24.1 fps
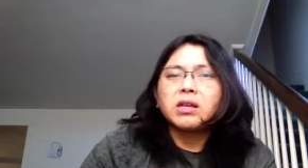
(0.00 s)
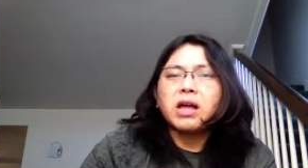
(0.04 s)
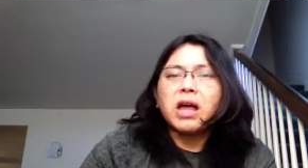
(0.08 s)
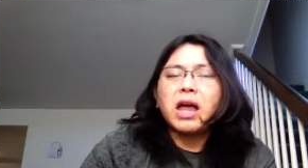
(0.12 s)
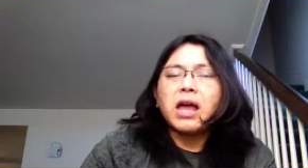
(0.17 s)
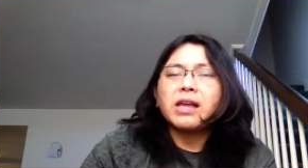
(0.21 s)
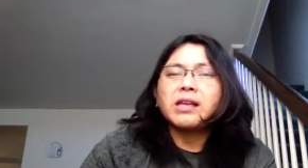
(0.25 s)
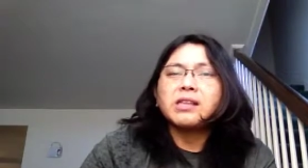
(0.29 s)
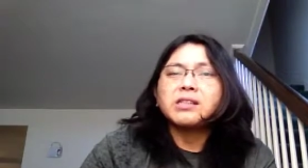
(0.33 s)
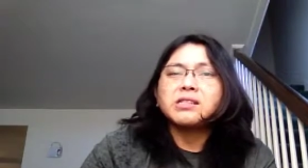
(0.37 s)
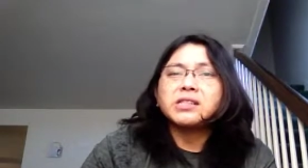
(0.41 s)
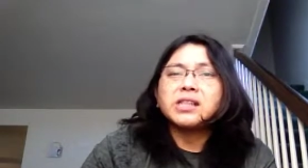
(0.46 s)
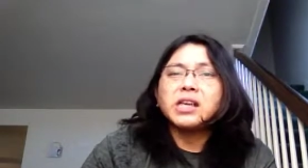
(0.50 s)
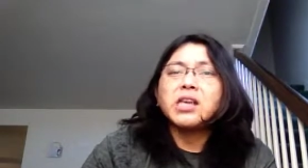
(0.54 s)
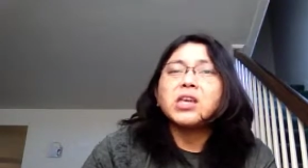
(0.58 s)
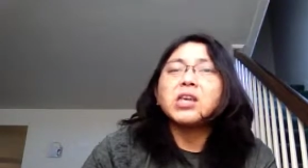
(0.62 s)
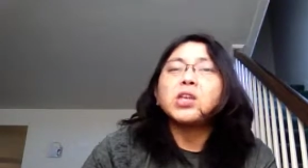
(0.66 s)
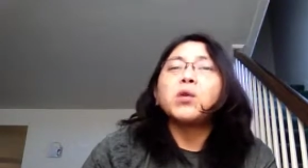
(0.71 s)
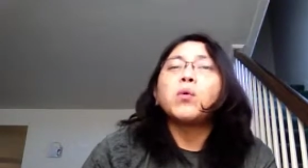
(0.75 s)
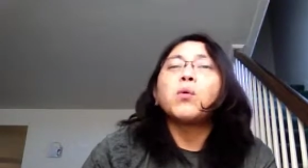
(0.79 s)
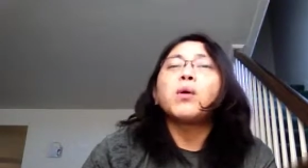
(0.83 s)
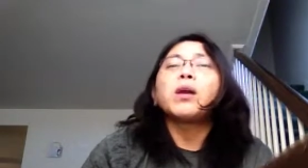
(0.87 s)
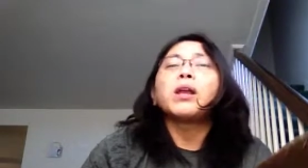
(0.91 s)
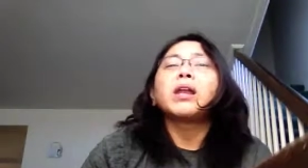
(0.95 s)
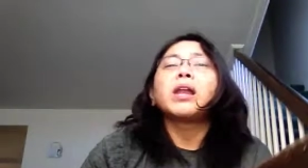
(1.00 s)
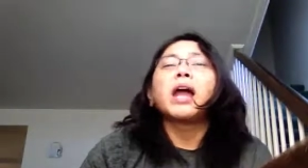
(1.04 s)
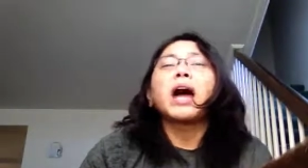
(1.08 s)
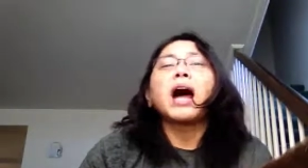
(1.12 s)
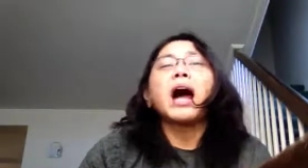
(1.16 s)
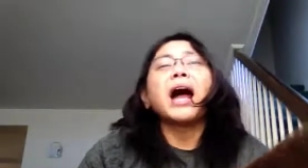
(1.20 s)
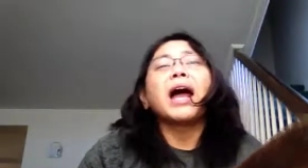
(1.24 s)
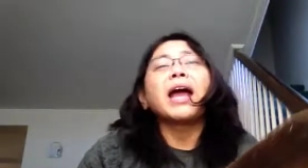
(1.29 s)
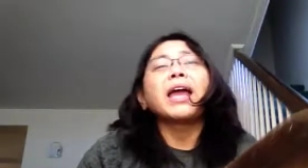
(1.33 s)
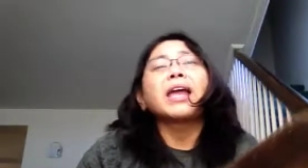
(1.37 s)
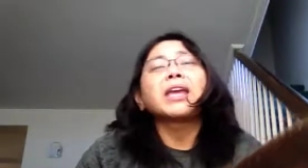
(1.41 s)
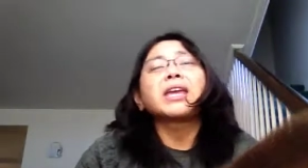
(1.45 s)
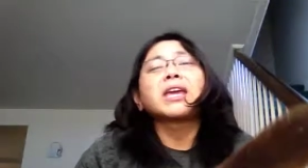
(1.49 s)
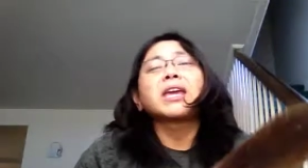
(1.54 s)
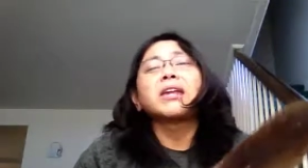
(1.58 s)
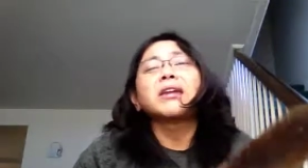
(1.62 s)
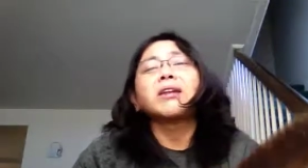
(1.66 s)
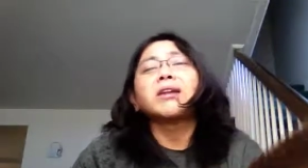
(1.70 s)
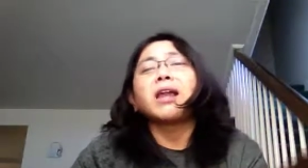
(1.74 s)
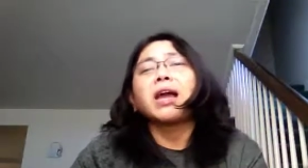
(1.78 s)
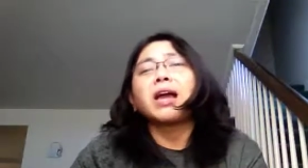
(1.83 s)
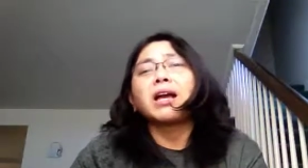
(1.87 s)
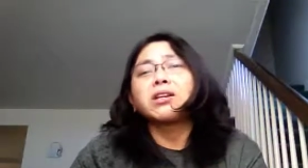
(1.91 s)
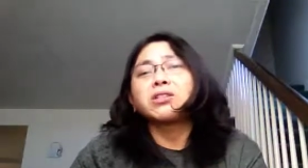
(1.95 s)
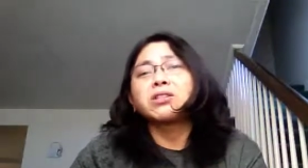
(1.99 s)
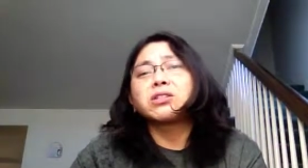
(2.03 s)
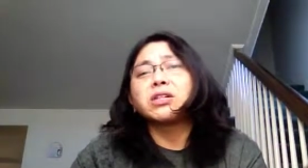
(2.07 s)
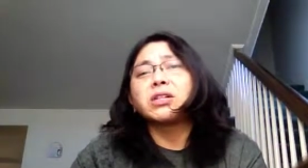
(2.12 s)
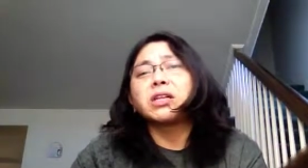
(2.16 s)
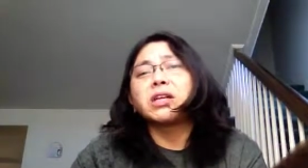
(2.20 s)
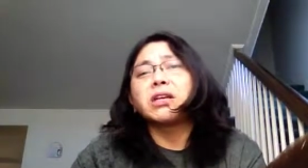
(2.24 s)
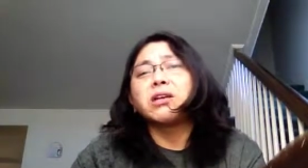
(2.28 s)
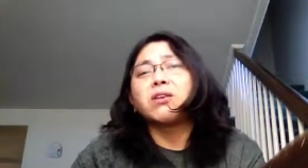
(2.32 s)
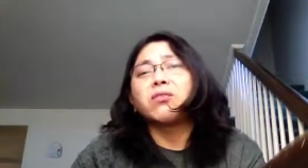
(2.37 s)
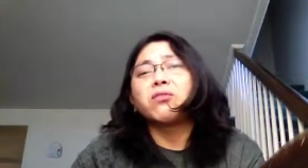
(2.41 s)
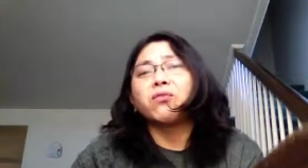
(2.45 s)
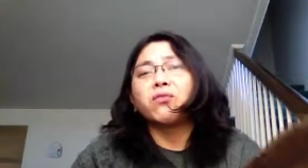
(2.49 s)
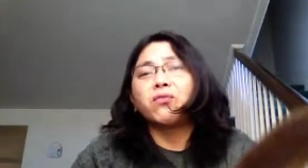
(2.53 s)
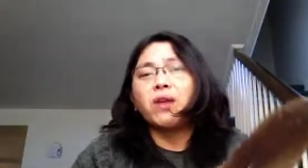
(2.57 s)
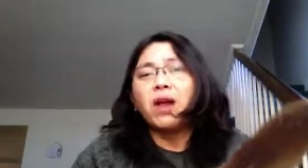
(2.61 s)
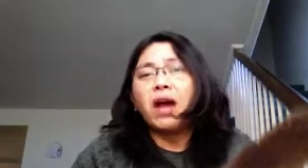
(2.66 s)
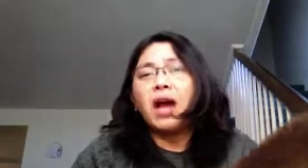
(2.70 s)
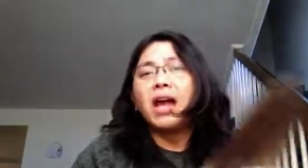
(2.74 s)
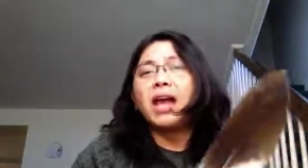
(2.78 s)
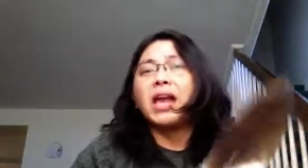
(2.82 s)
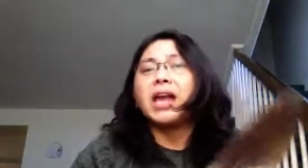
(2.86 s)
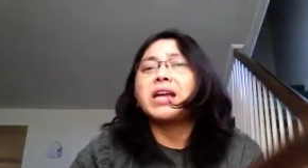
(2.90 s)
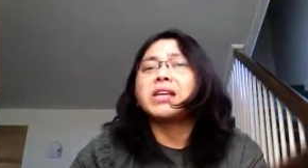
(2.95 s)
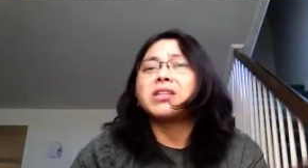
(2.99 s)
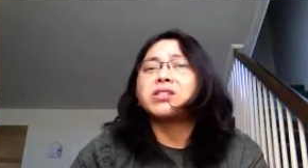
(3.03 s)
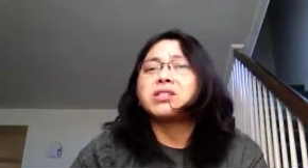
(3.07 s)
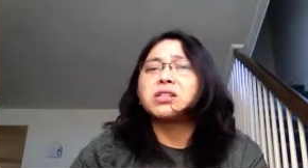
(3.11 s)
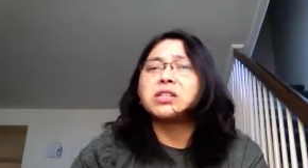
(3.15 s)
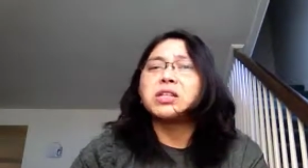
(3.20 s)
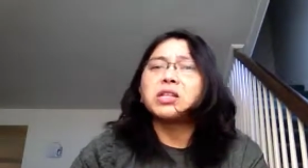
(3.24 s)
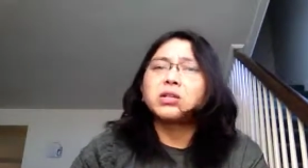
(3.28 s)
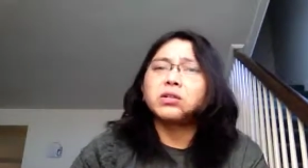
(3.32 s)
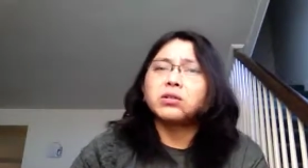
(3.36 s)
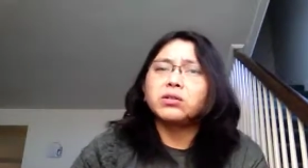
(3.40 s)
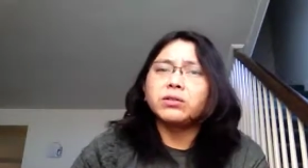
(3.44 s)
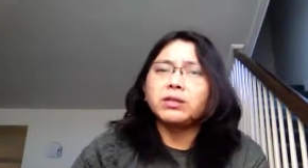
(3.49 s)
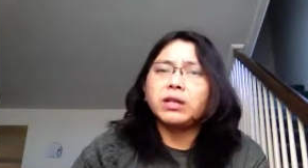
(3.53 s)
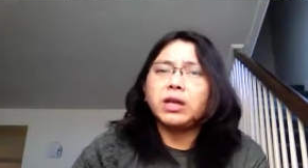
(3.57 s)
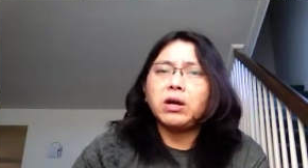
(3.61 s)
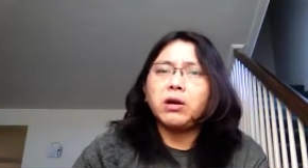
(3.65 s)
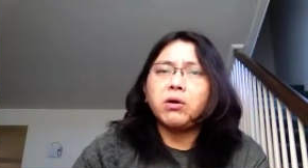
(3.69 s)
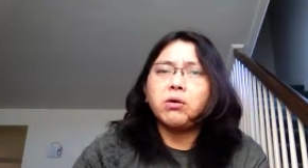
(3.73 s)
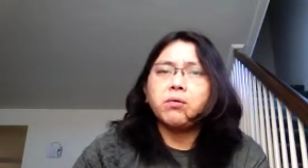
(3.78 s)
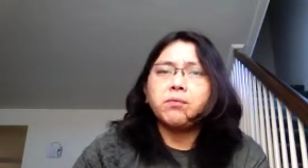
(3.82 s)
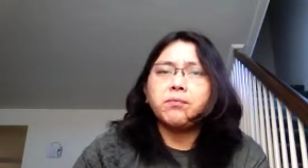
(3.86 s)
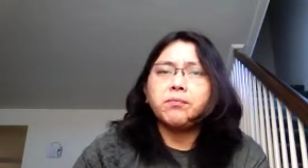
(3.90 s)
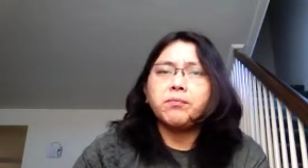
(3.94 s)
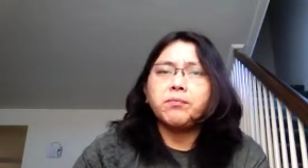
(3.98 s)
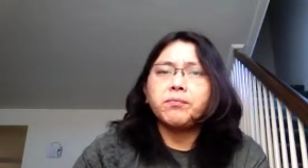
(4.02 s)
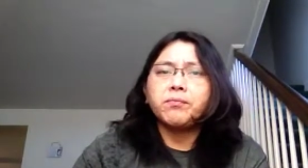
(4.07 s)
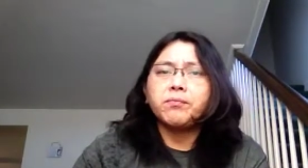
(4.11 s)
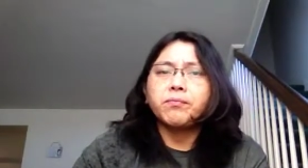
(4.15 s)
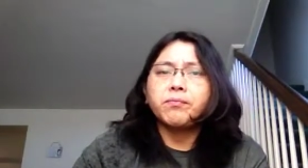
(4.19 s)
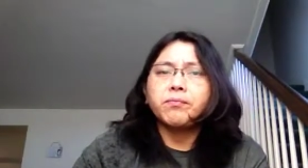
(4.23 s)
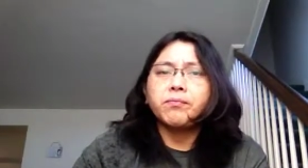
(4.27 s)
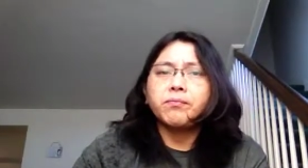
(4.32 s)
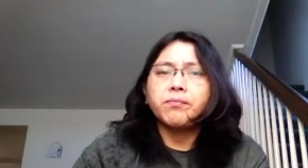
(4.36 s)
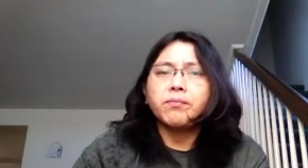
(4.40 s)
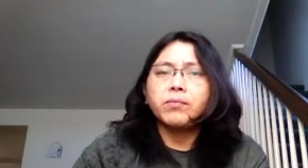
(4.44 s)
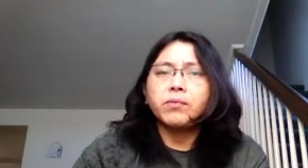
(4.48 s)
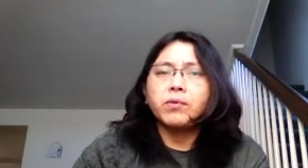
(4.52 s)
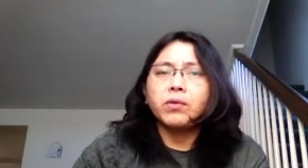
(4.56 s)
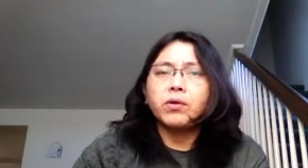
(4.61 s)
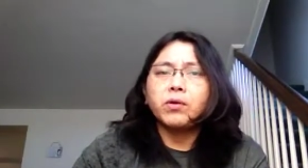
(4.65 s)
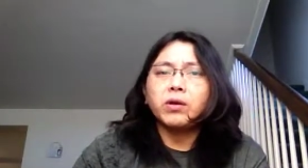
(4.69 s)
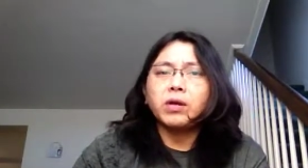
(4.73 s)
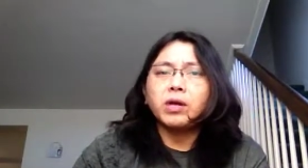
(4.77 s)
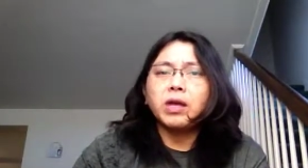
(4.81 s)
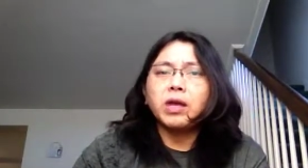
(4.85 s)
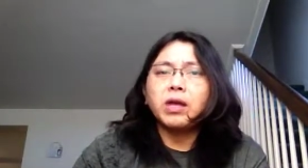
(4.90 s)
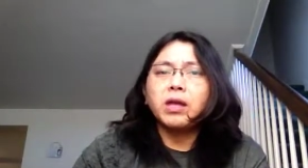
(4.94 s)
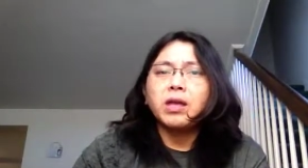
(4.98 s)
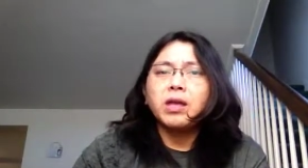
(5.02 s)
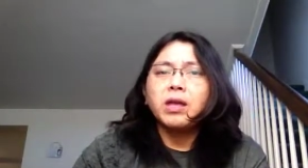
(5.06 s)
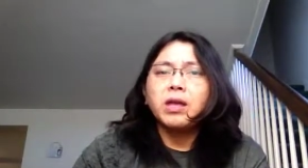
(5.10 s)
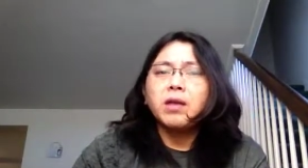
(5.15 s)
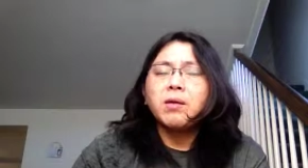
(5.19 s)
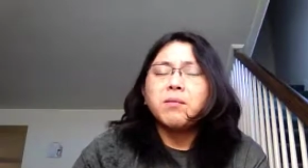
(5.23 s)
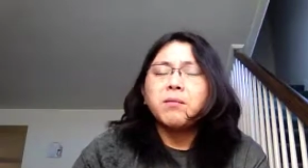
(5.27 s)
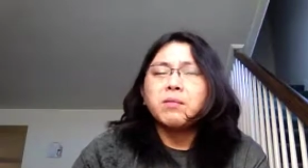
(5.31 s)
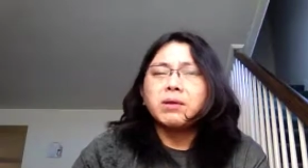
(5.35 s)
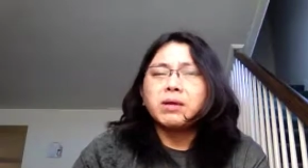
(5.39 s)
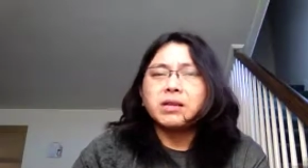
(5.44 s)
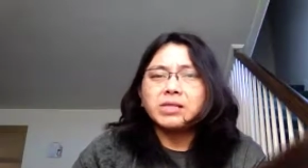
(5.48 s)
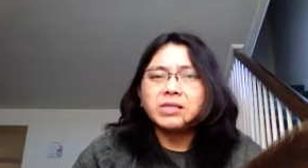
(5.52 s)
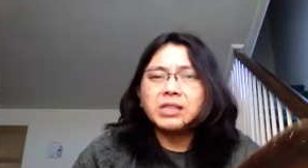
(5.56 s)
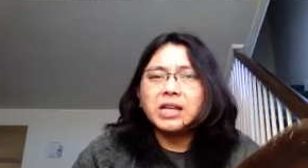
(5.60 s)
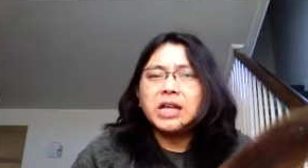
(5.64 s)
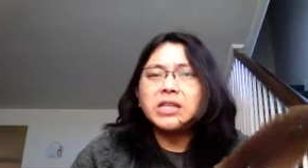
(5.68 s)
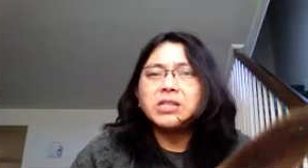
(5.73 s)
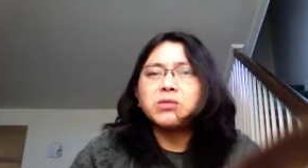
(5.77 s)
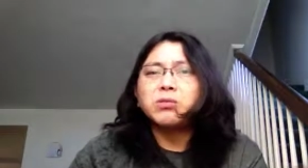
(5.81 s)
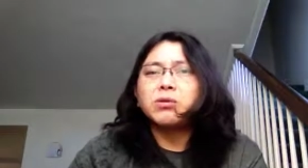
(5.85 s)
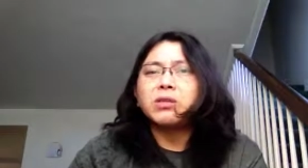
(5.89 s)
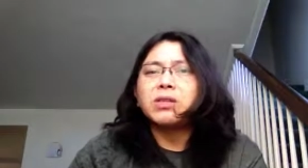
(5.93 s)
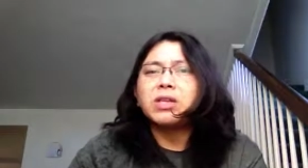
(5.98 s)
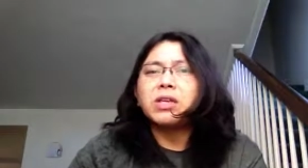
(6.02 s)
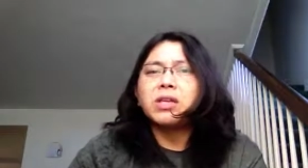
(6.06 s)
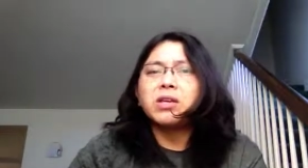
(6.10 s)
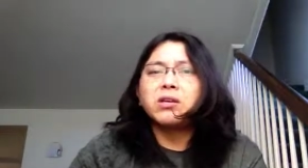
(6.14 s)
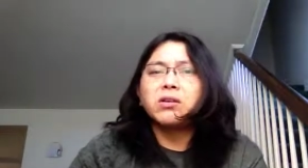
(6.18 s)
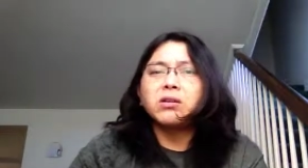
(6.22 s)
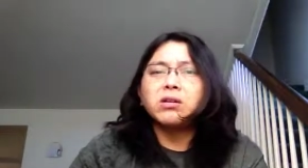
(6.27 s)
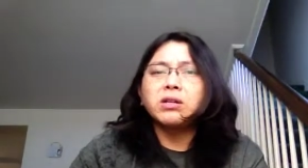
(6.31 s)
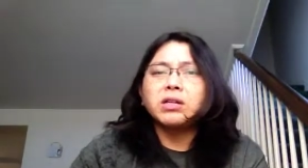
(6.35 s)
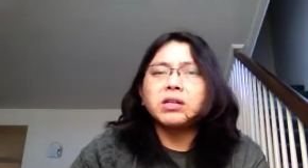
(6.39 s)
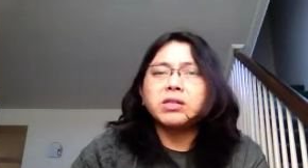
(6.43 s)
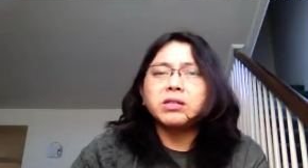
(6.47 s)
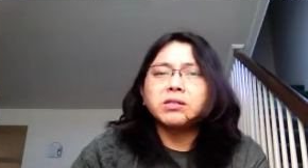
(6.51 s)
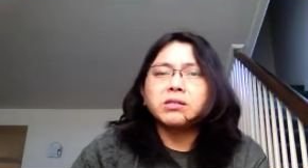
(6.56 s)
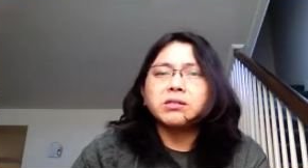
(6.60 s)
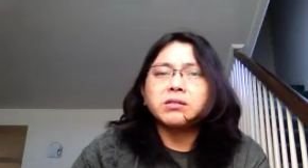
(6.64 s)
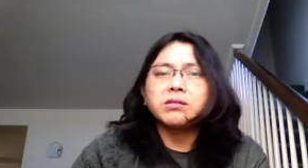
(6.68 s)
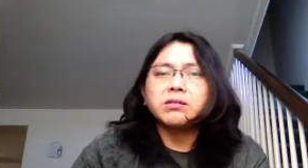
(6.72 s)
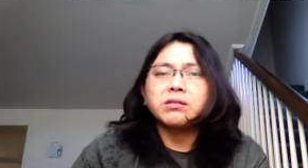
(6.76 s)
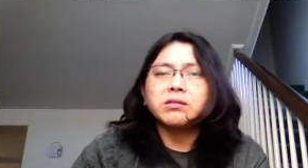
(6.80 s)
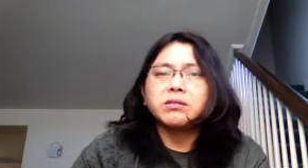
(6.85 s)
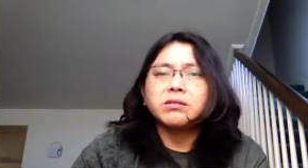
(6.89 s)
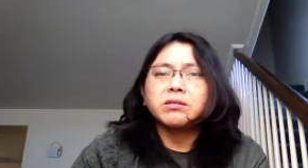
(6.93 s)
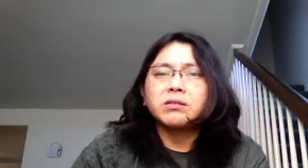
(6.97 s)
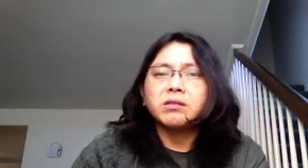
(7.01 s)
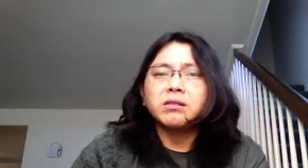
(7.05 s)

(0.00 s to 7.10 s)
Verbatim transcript: I can say, you know what? I can actually fly as an eagle now, okay? Because that's what the eagle is.